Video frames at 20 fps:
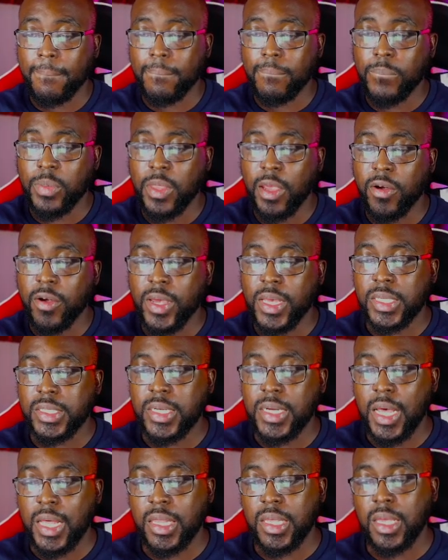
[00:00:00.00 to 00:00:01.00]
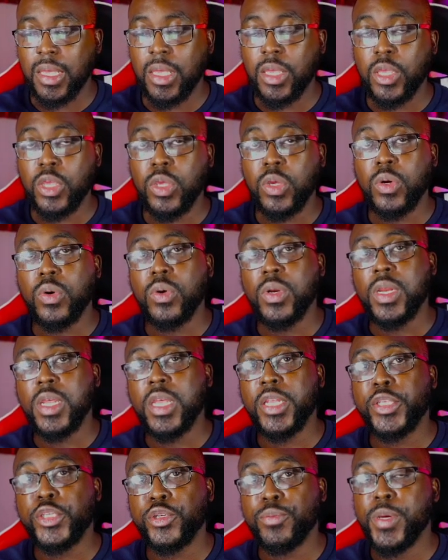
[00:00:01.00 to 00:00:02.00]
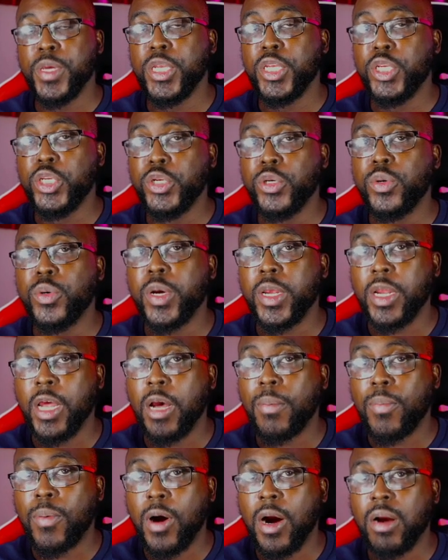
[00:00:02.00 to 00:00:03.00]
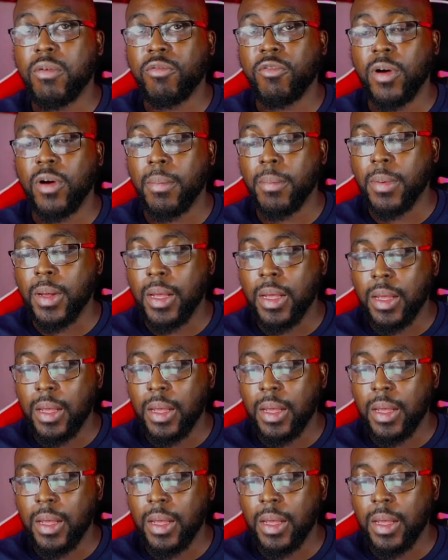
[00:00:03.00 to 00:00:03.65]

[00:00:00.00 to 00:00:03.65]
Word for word: there is nothing you need to be doing apart from